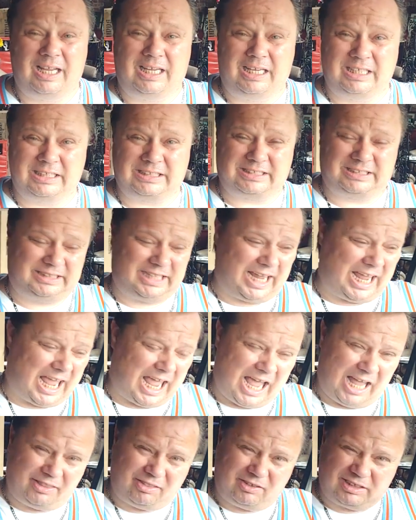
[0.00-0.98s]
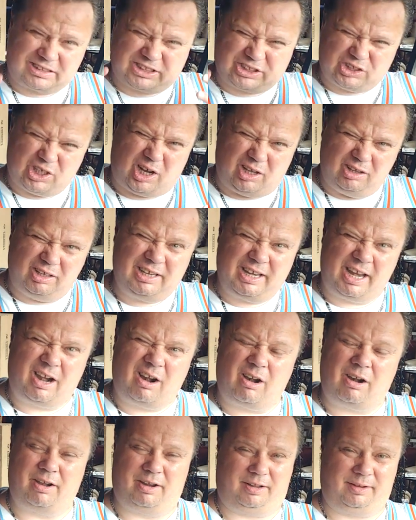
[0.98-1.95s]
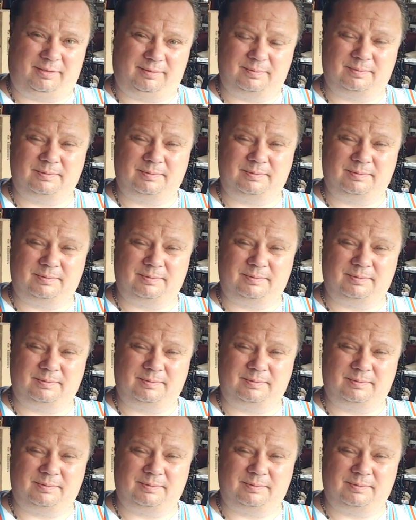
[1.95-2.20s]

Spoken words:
is they had the solidarity.